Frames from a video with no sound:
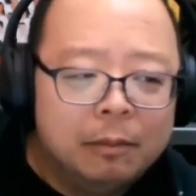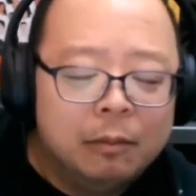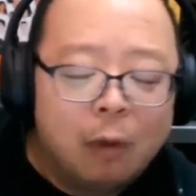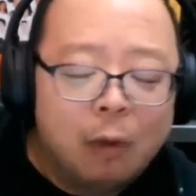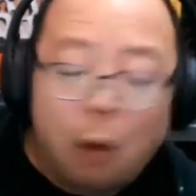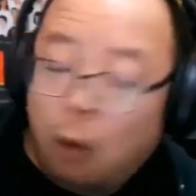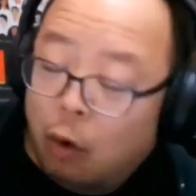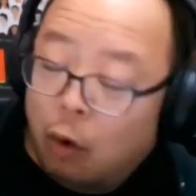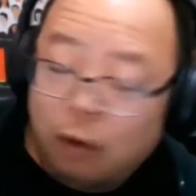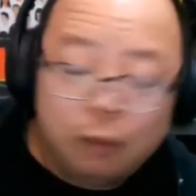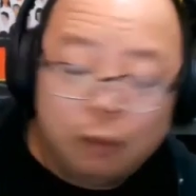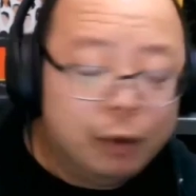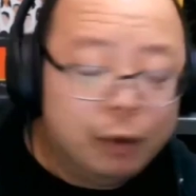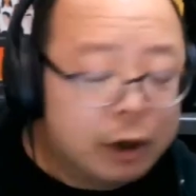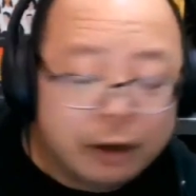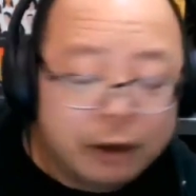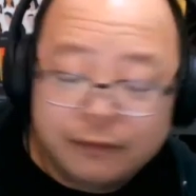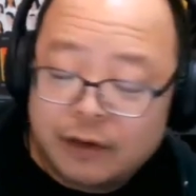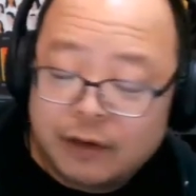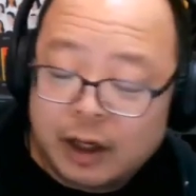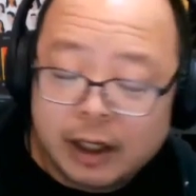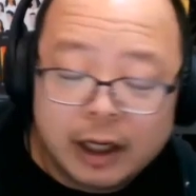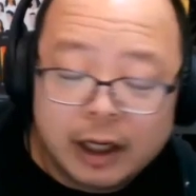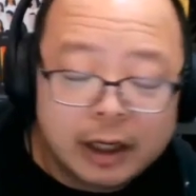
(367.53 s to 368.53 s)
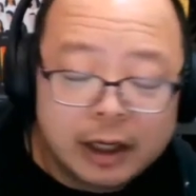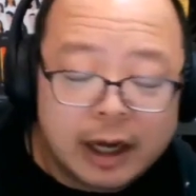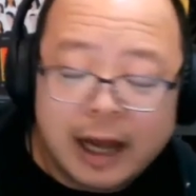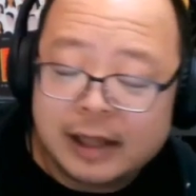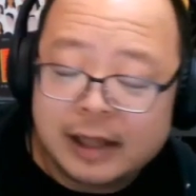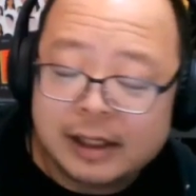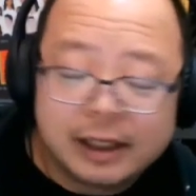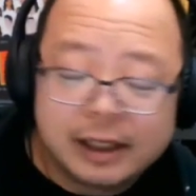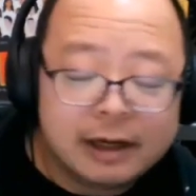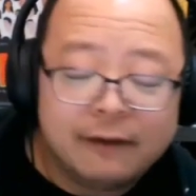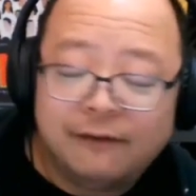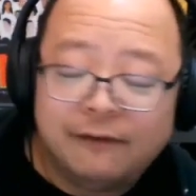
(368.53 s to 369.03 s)
Or we could have done it
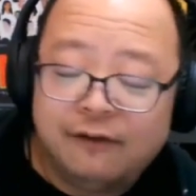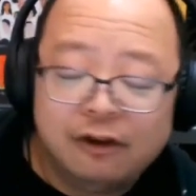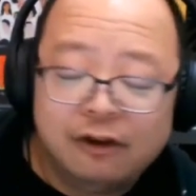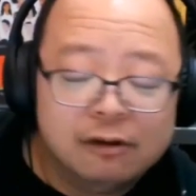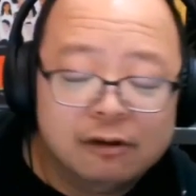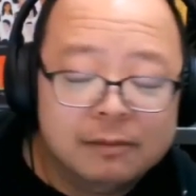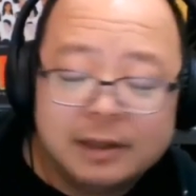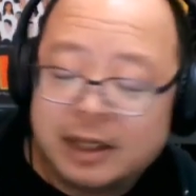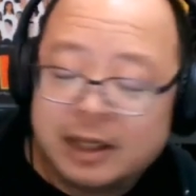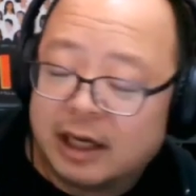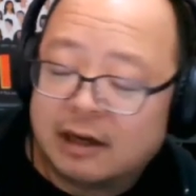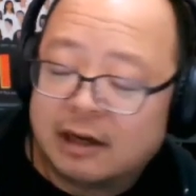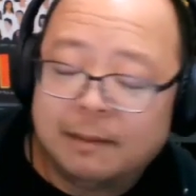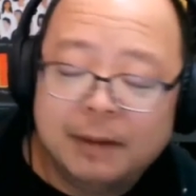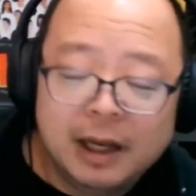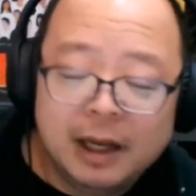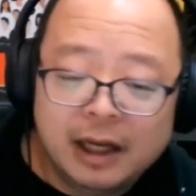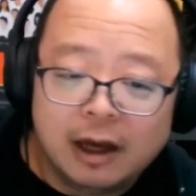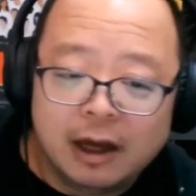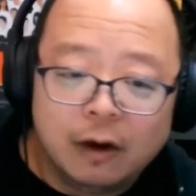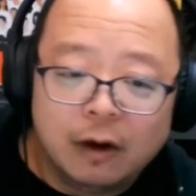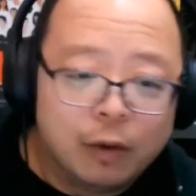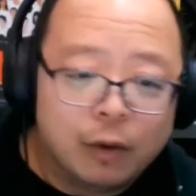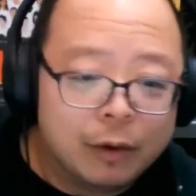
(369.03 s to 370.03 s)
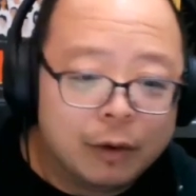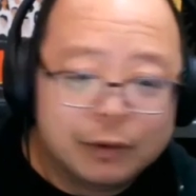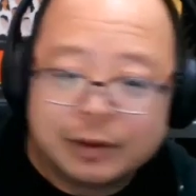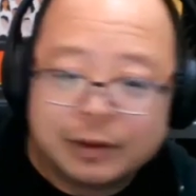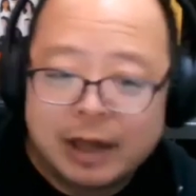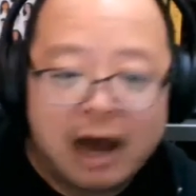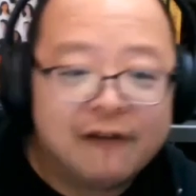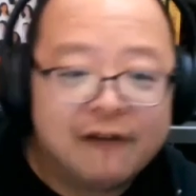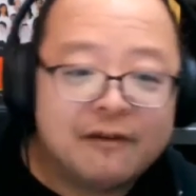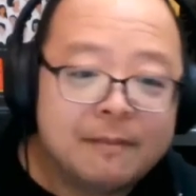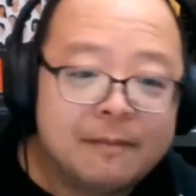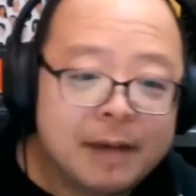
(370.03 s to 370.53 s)
as like a film encyclopedia where it was
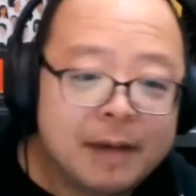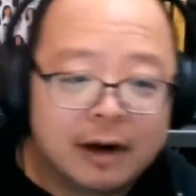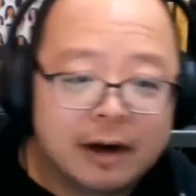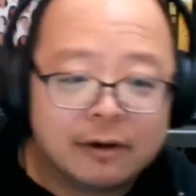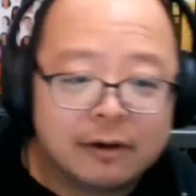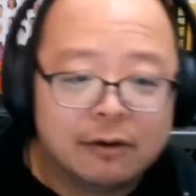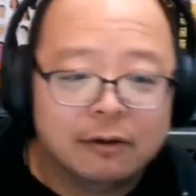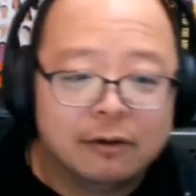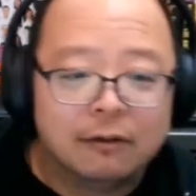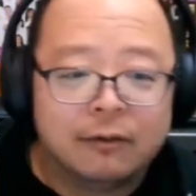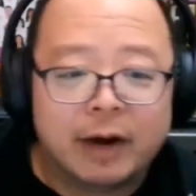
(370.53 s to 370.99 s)
alphabetical,